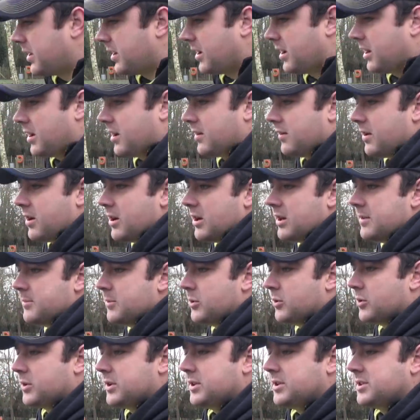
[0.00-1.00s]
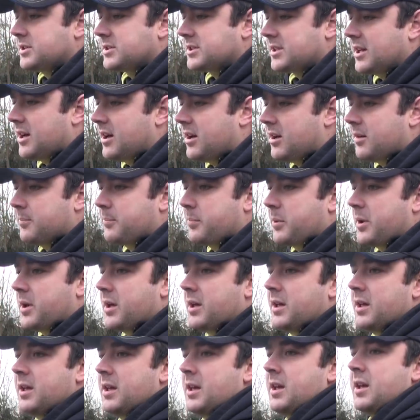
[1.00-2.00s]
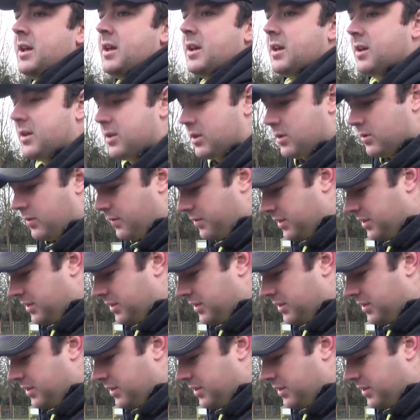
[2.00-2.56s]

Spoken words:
our early morning start, but I